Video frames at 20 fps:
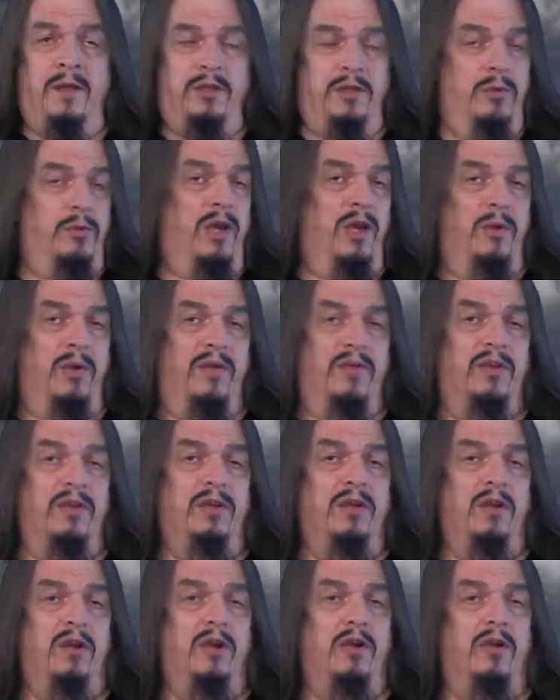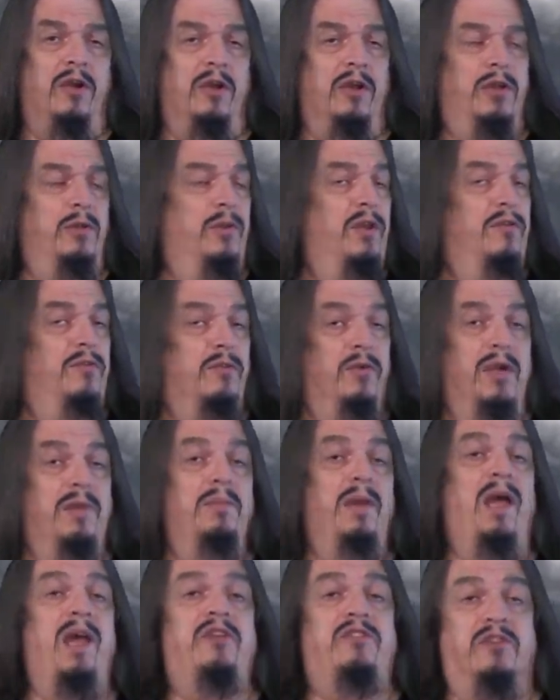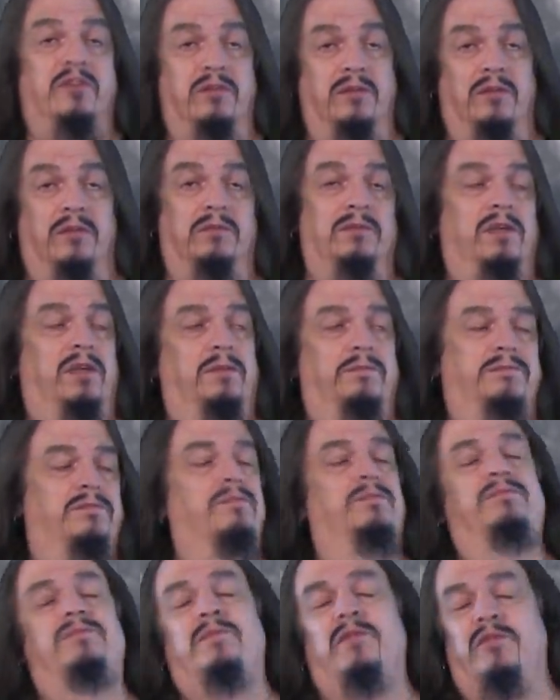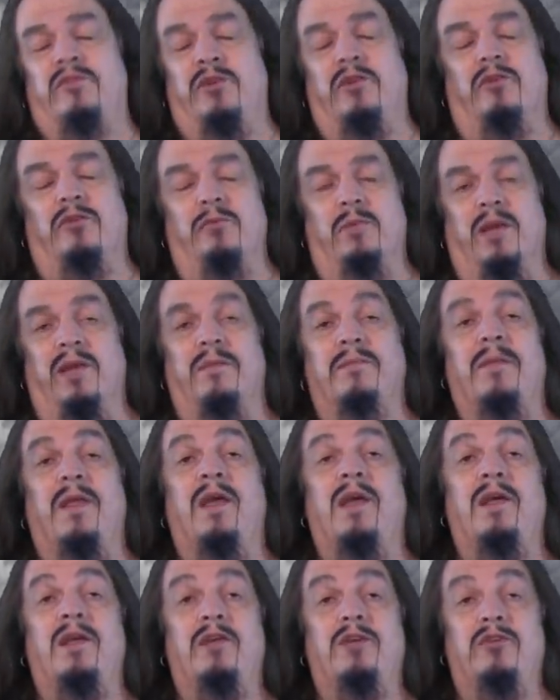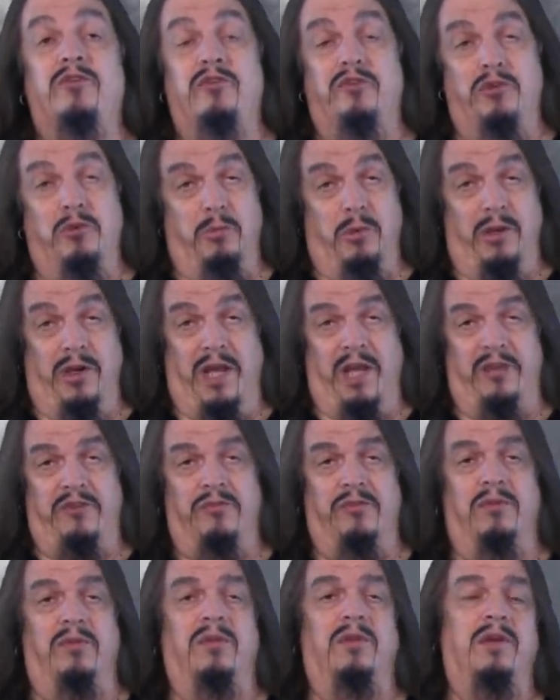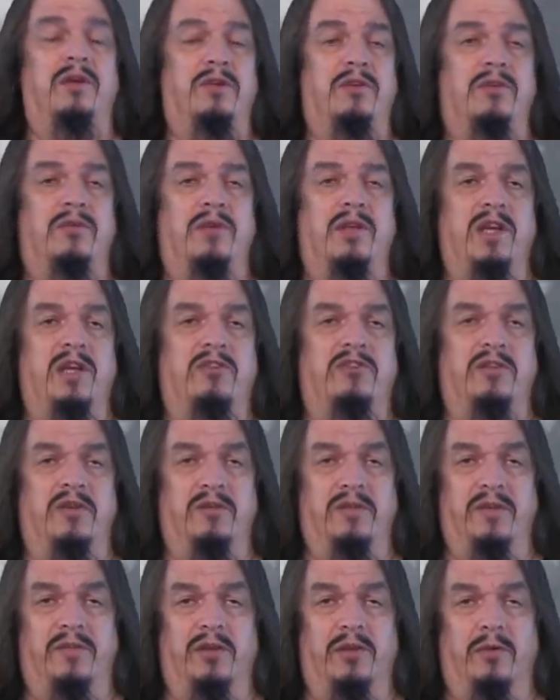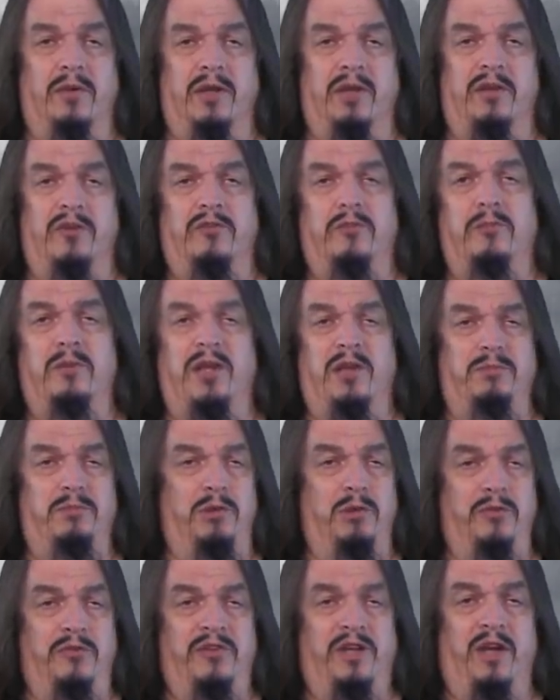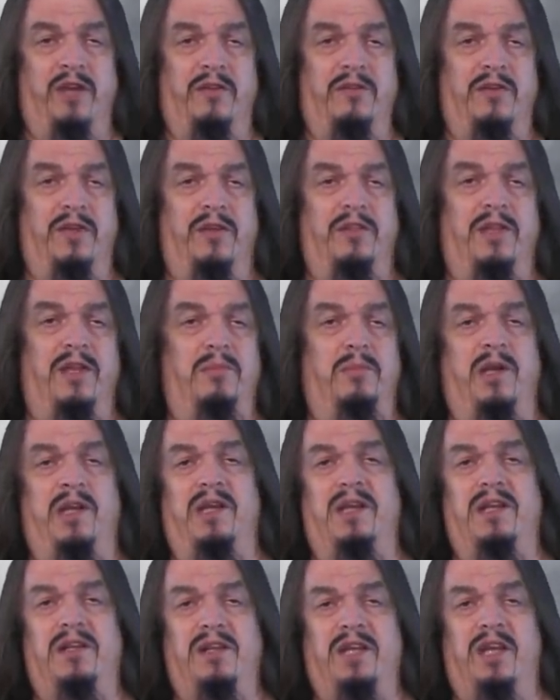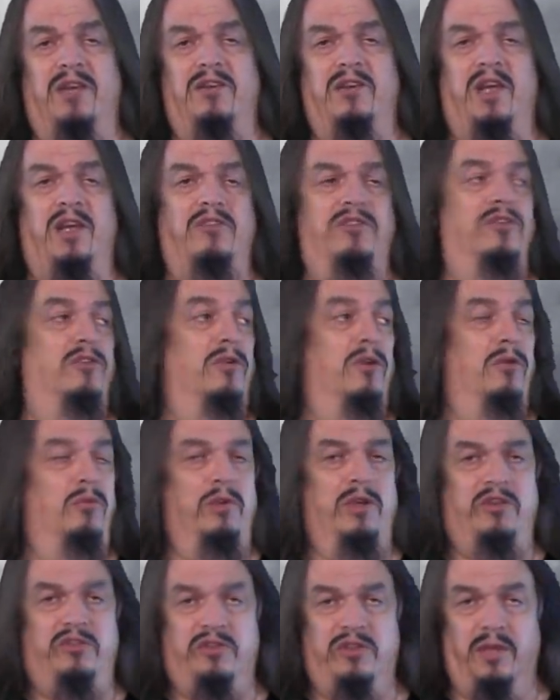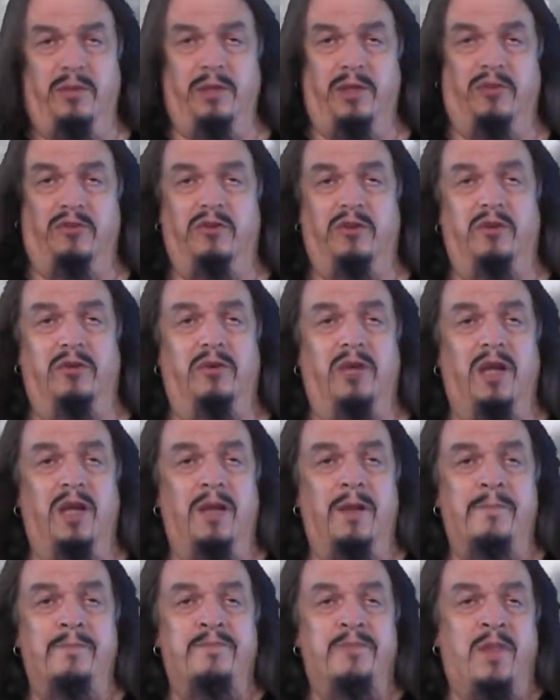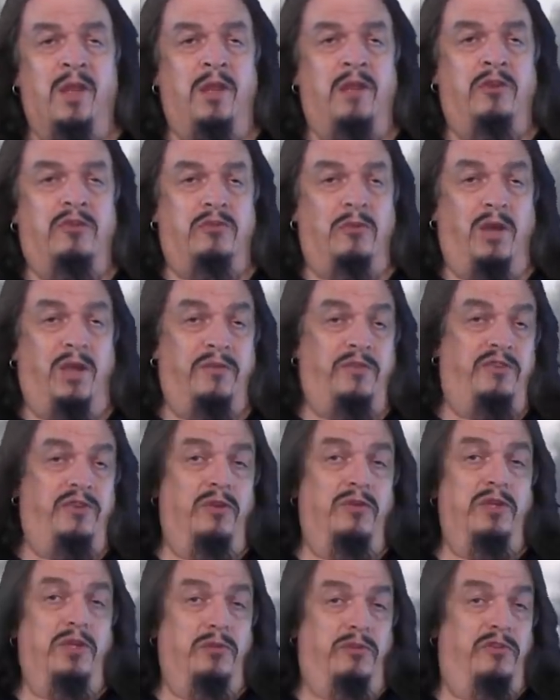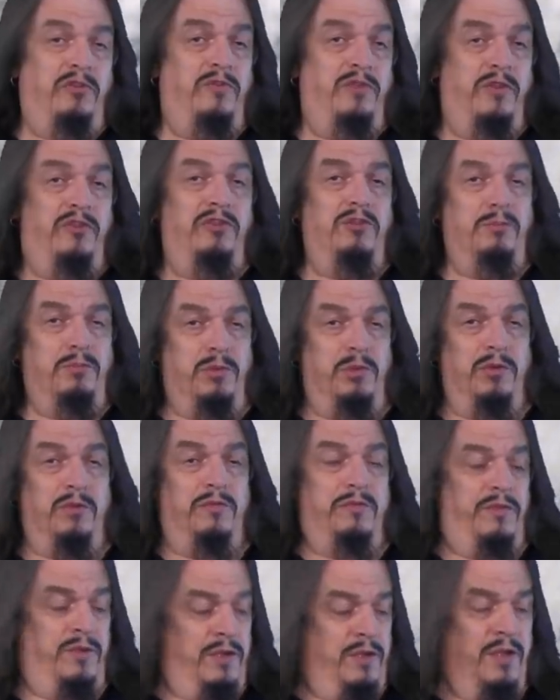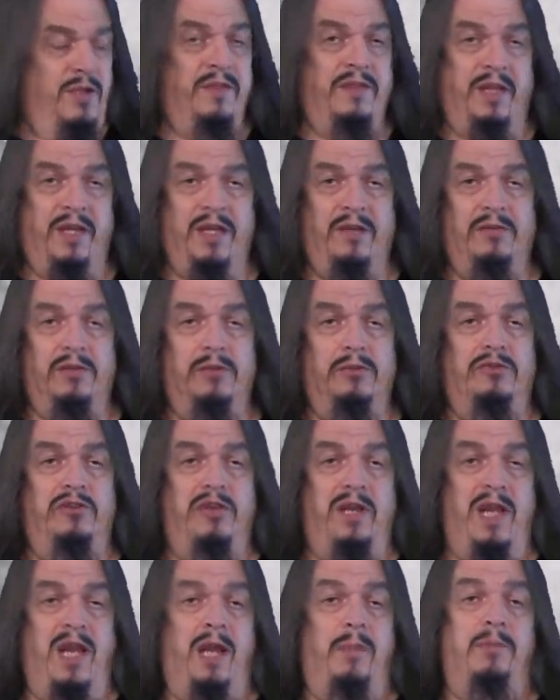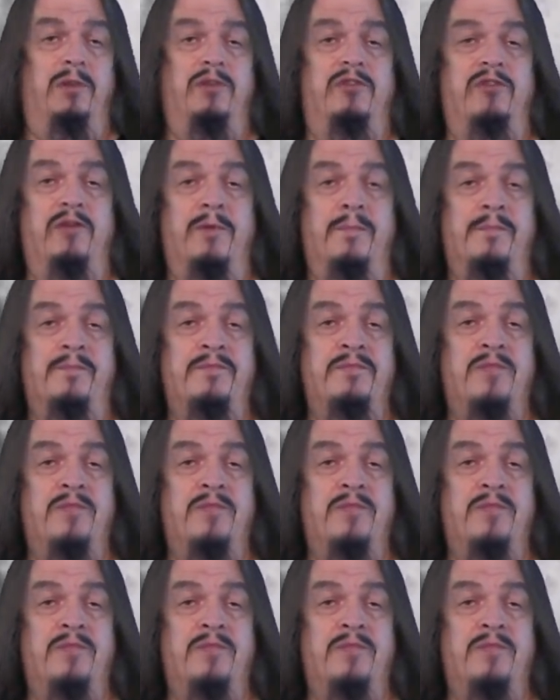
You, however, are arguing for a magical, uh, excuse me, supernatural creation of living organism being poofed out of nothing by an incantation or a wish coming true. So I've shown you sufficient proof that evolution happens.